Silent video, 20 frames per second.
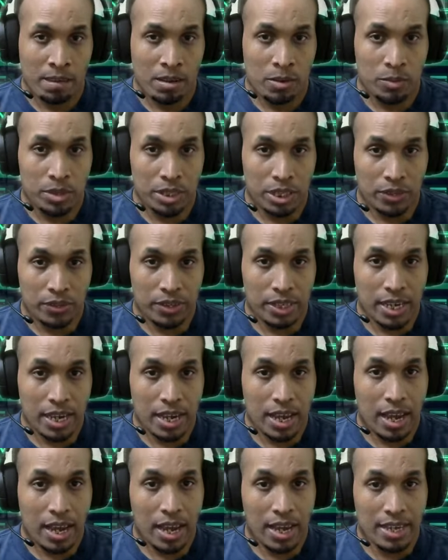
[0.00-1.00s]
We know the
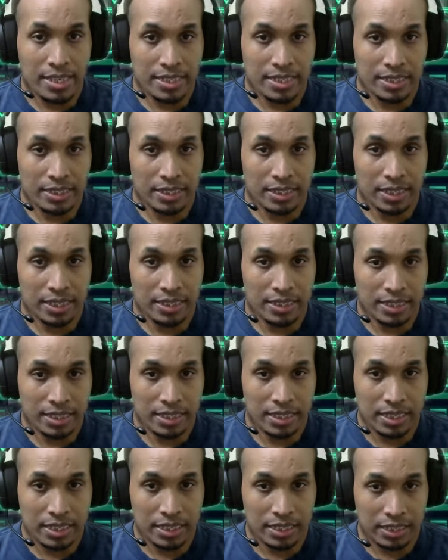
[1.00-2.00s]
AI has a
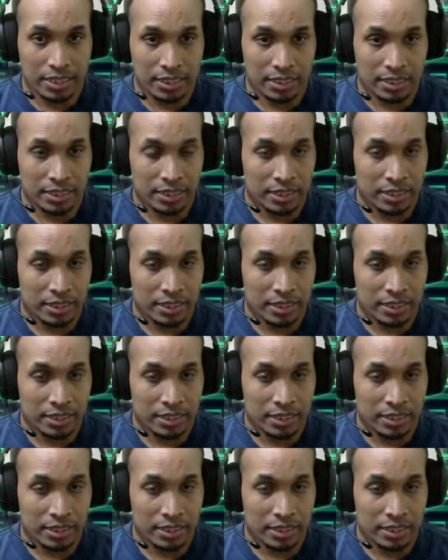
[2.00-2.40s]
king